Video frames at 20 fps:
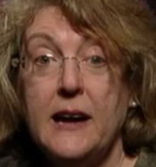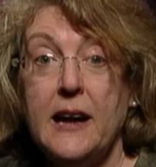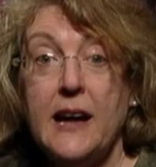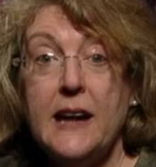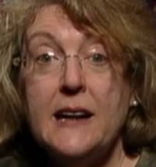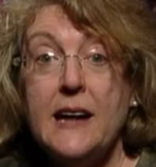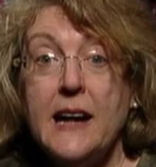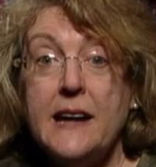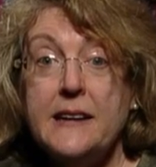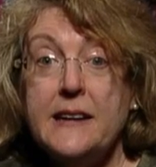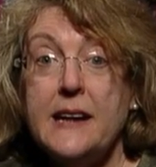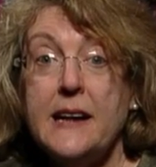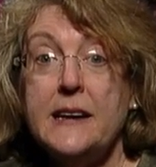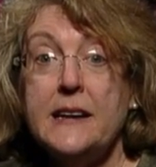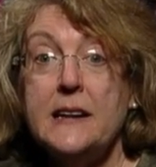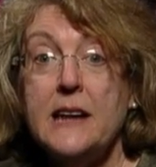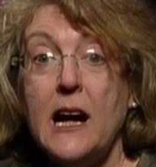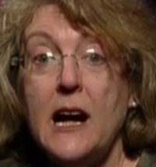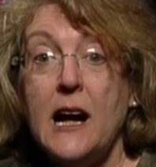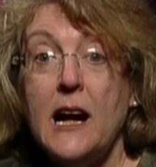In
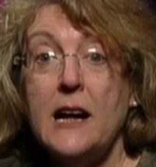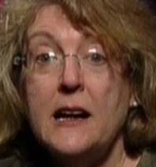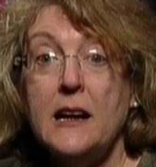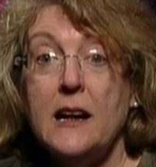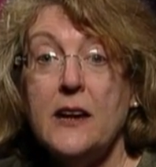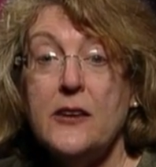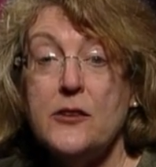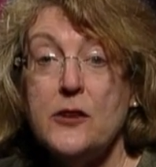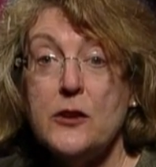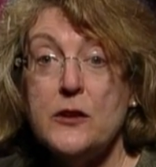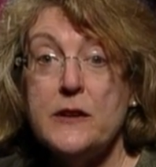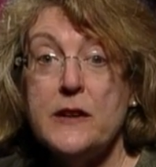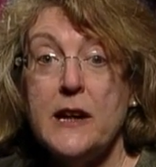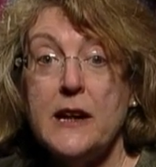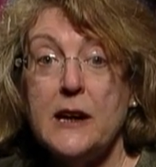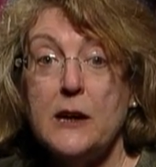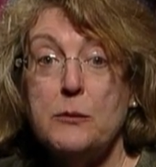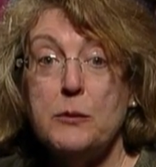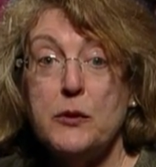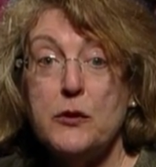1989, I started
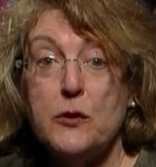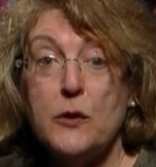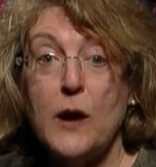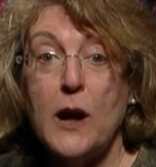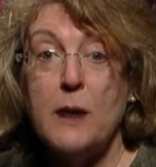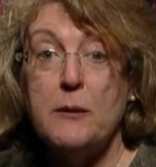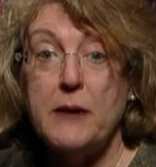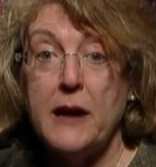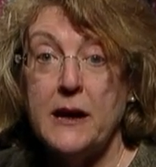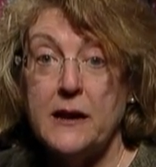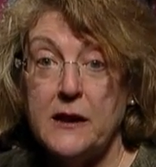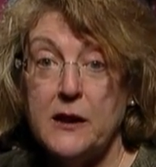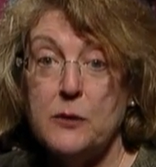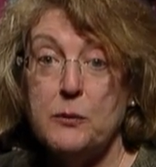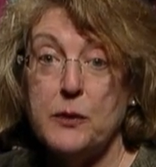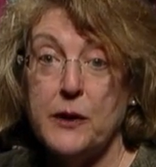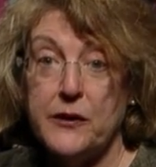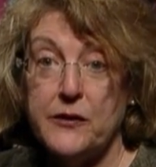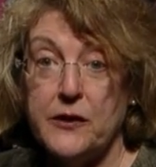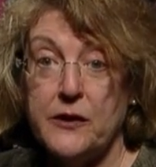taking prescribed
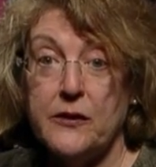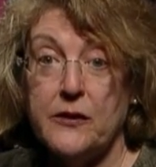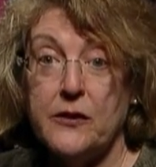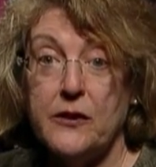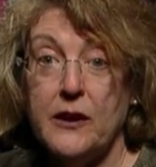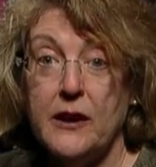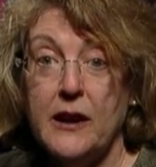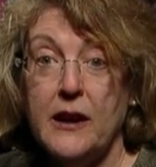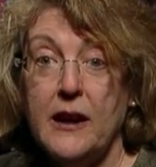antidepressants.